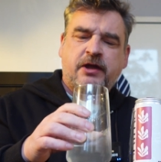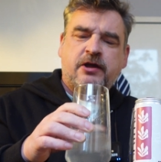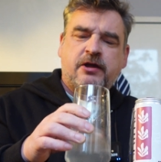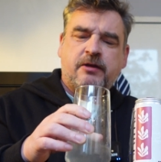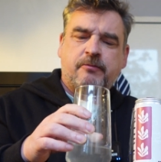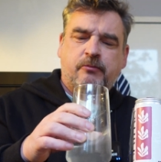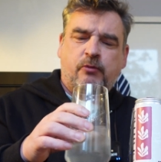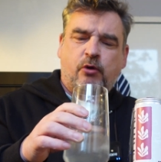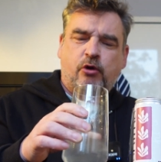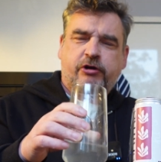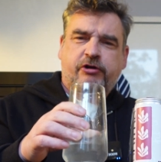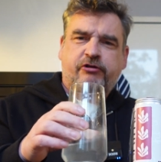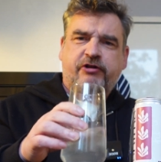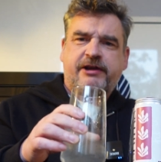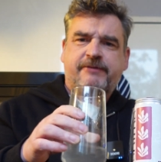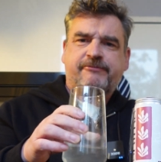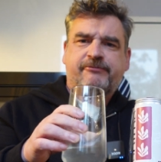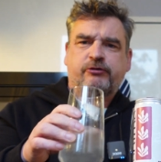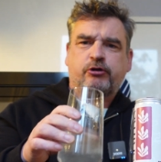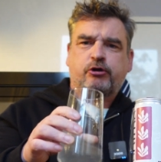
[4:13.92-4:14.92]
more
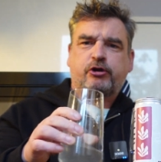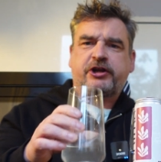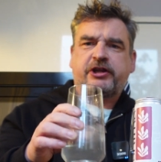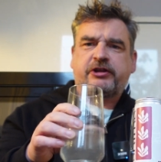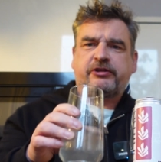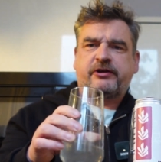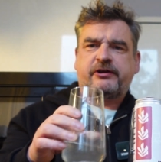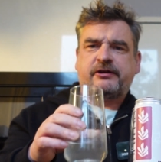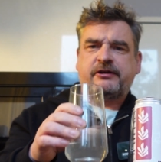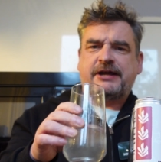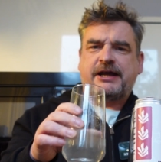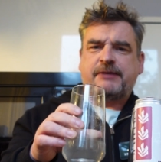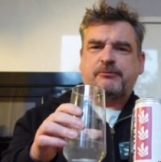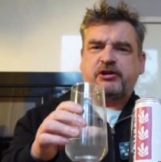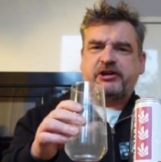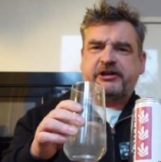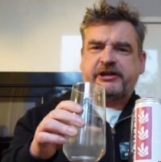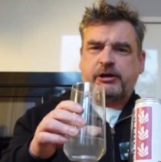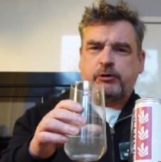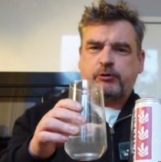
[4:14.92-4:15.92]
grapefruity than
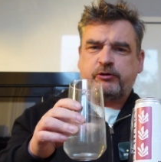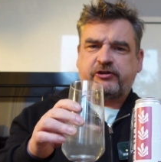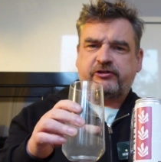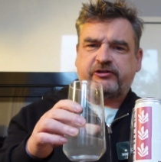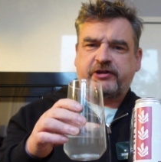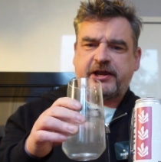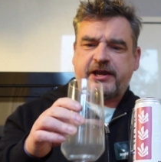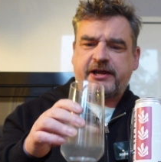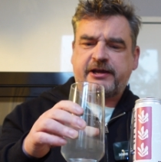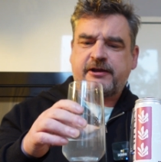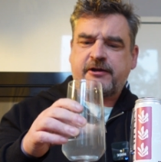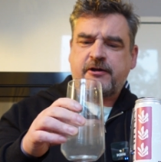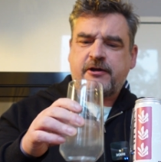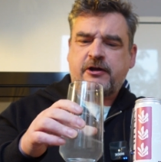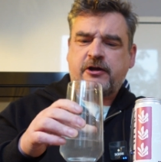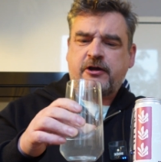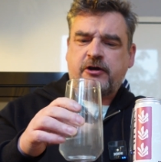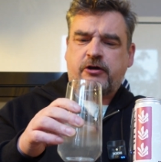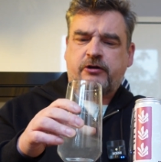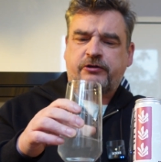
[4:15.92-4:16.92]
lemony, I would say,
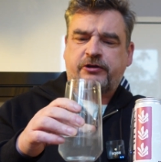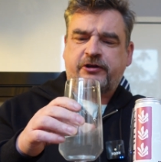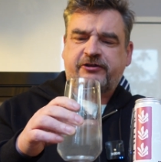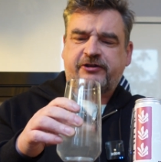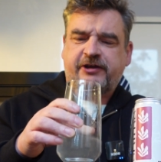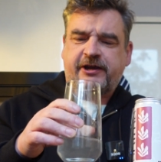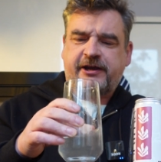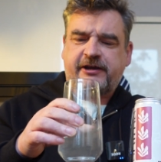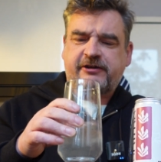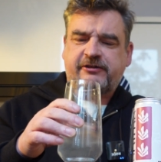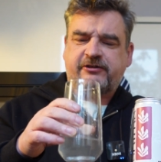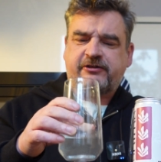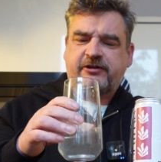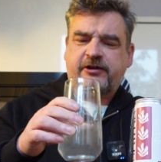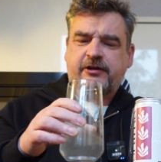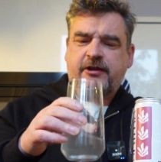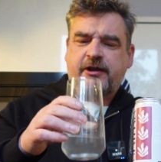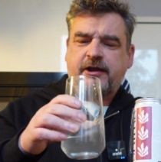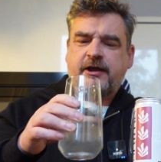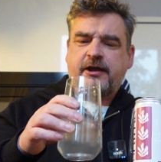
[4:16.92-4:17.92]
on the taste.
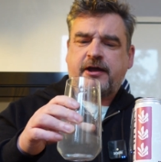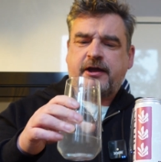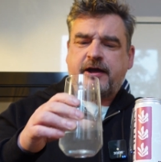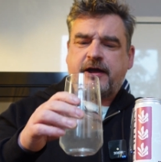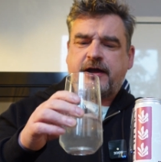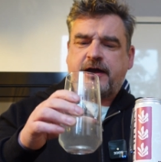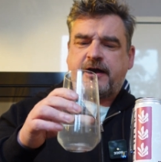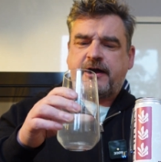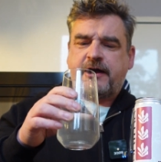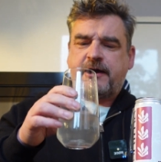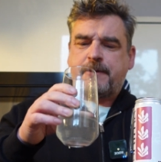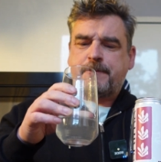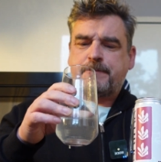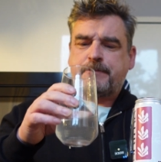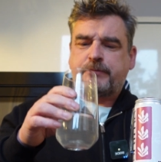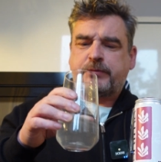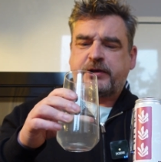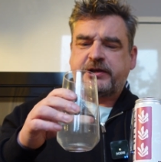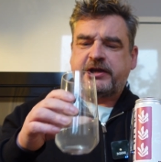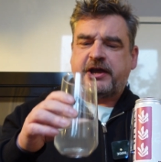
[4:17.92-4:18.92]

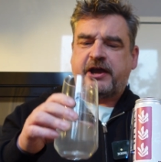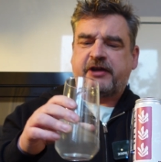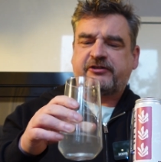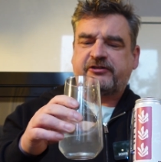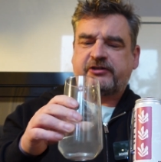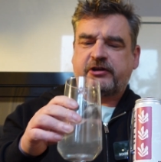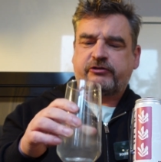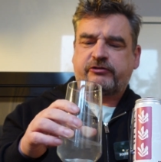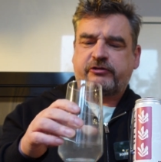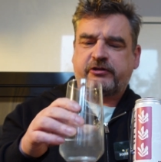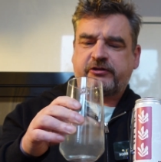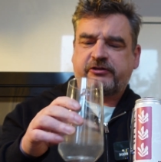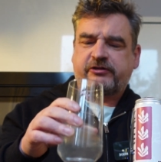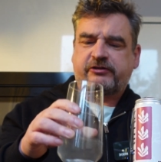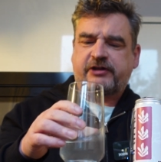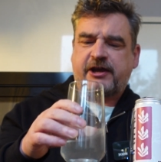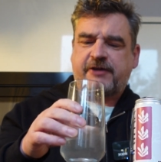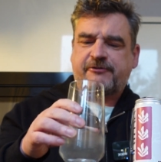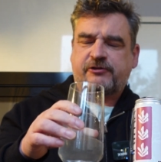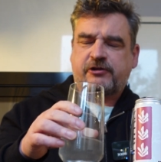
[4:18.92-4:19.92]
But yeah, citrus,
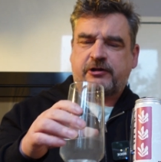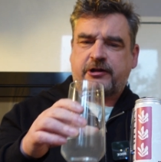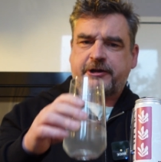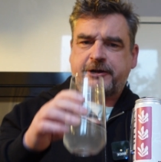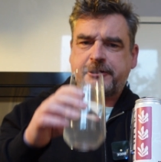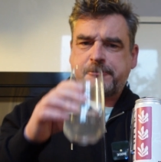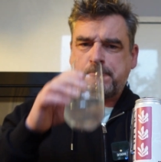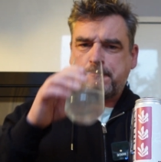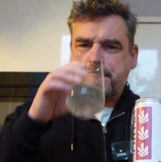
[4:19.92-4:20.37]
definitely.